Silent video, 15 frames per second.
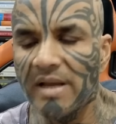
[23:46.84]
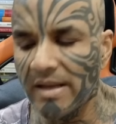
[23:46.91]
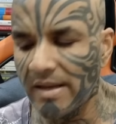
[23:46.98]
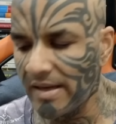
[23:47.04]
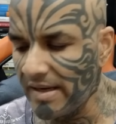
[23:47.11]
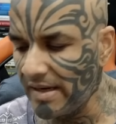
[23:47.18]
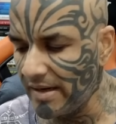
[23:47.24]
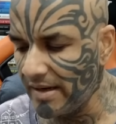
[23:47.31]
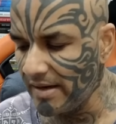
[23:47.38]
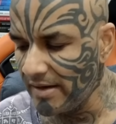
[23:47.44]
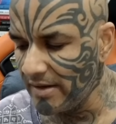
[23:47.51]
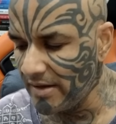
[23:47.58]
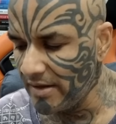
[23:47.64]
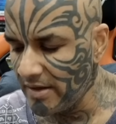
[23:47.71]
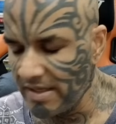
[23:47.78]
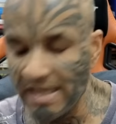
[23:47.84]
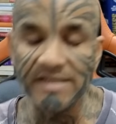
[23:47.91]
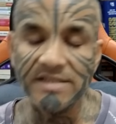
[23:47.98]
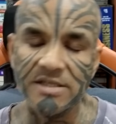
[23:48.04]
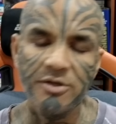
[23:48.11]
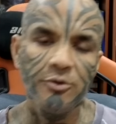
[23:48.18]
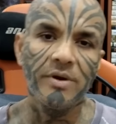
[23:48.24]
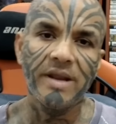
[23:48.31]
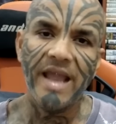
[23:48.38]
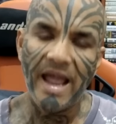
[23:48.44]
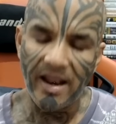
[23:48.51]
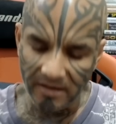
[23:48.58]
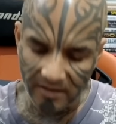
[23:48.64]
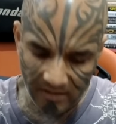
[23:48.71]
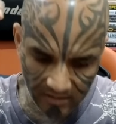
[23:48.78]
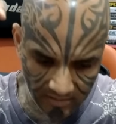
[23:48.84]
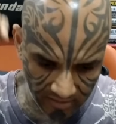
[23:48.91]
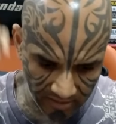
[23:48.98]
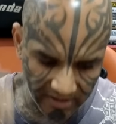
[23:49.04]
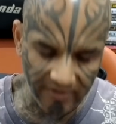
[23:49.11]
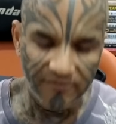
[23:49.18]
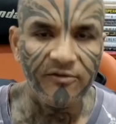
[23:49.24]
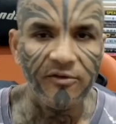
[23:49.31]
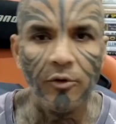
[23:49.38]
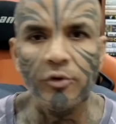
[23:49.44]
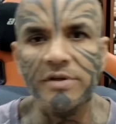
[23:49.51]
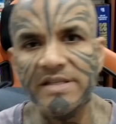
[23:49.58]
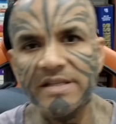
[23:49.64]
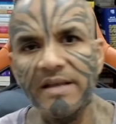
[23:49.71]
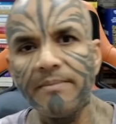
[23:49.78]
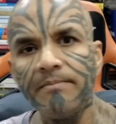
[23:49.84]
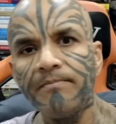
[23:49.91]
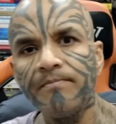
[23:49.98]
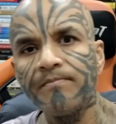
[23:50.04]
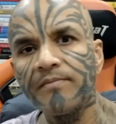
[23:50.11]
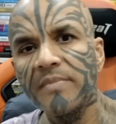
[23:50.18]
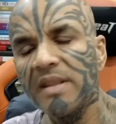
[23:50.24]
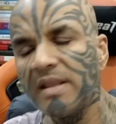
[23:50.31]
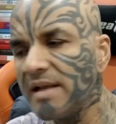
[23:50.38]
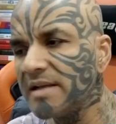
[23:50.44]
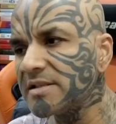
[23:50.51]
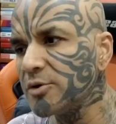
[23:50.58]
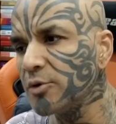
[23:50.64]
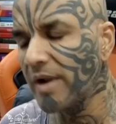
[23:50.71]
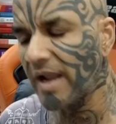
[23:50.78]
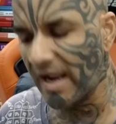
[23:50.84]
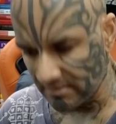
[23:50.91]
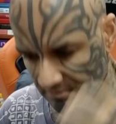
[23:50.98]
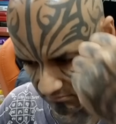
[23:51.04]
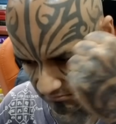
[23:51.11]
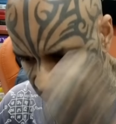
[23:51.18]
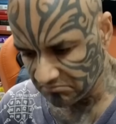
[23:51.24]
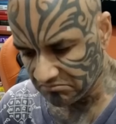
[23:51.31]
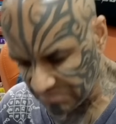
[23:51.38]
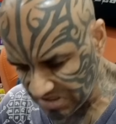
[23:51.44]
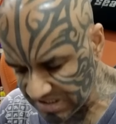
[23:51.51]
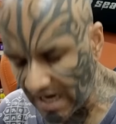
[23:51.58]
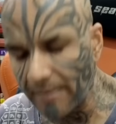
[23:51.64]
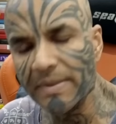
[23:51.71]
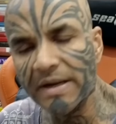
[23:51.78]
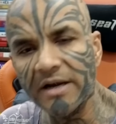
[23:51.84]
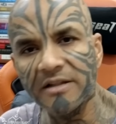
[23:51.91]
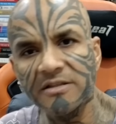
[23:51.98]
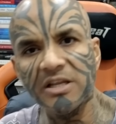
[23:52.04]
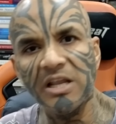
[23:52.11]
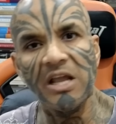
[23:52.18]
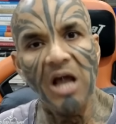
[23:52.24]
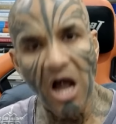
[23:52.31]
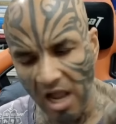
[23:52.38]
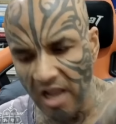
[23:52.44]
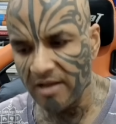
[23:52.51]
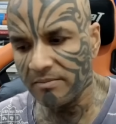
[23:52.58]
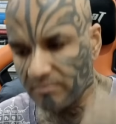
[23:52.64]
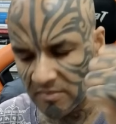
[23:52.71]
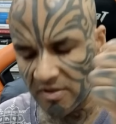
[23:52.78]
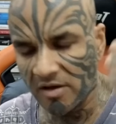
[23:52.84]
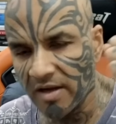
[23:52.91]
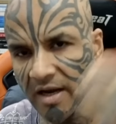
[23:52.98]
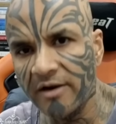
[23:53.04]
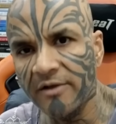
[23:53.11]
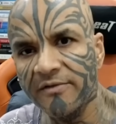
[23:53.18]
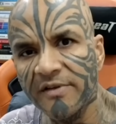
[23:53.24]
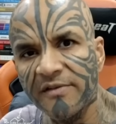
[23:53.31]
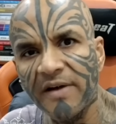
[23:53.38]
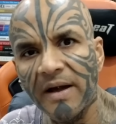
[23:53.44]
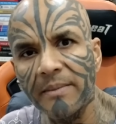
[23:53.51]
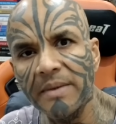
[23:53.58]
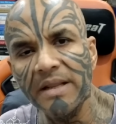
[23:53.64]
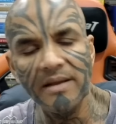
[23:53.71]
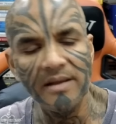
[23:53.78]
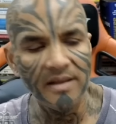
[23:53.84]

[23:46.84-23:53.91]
it, yes, you can reinforce them. Yes, you can stamp it and say, I am the head of the family.